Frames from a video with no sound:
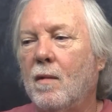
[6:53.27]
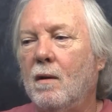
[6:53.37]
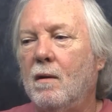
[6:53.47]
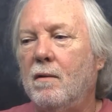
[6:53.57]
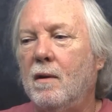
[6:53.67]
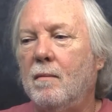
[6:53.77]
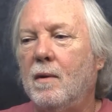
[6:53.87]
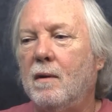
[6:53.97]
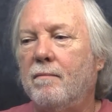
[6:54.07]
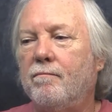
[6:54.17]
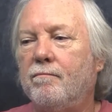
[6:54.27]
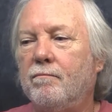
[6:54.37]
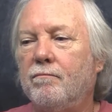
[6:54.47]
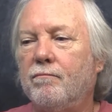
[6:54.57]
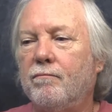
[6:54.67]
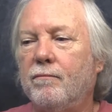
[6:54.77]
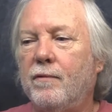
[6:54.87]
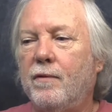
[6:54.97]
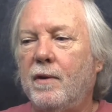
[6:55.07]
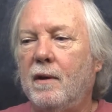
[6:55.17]
I think my
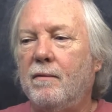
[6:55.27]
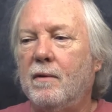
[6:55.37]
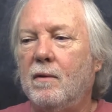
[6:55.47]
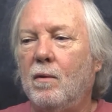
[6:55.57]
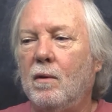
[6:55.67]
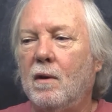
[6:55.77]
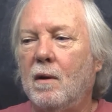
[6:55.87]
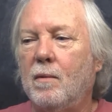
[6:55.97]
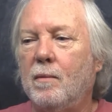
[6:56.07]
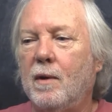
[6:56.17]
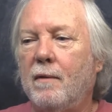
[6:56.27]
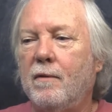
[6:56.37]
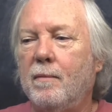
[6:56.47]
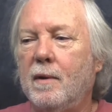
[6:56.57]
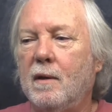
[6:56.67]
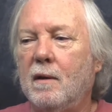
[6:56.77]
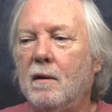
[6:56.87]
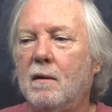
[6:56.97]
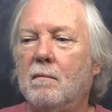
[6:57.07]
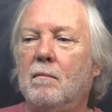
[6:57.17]
favorite all time one would have to be
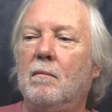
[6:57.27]
uh,